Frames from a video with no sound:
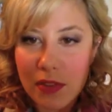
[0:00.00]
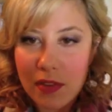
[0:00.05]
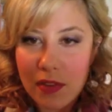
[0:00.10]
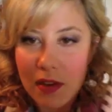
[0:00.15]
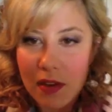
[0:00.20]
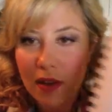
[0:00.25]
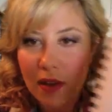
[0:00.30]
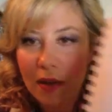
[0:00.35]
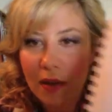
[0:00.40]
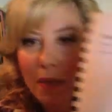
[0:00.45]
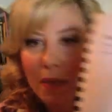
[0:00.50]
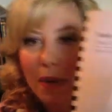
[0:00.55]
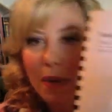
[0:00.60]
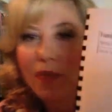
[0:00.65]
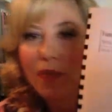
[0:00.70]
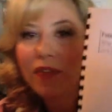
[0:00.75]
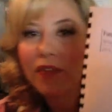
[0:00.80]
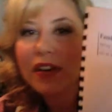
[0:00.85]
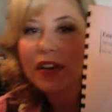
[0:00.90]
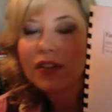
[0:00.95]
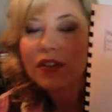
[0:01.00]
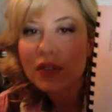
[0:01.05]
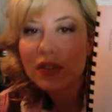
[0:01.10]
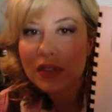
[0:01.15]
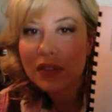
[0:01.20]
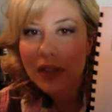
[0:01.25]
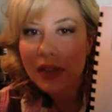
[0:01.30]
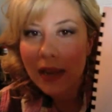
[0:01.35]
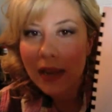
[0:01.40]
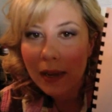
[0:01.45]
my
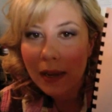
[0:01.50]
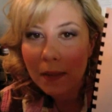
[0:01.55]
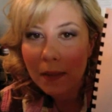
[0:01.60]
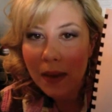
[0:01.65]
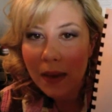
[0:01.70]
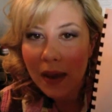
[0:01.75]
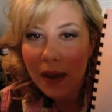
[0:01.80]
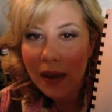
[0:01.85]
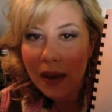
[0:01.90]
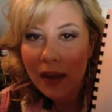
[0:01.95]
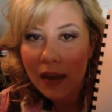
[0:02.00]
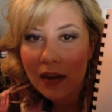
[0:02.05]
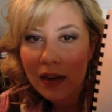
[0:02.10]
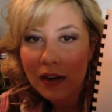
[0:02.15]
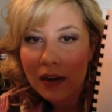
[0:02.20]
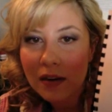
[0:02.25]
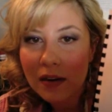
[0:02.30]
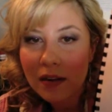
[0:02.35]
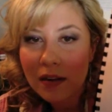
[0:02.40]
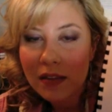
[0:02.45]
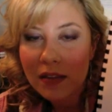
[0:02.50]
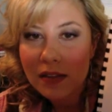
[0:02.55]
professor's name and